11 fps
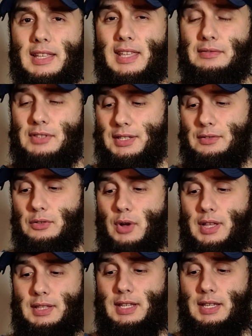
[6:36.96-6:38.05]
Gives it
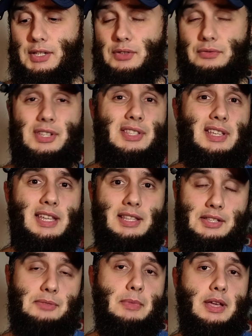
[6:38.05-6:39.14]
quite the
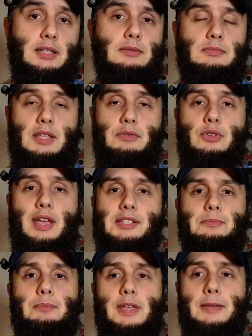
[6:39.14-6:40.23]
sophisticated smell, if you
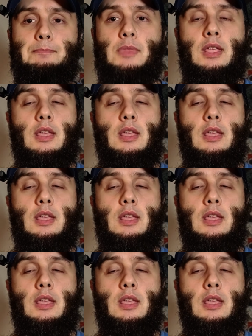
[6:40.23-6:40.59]
ask me.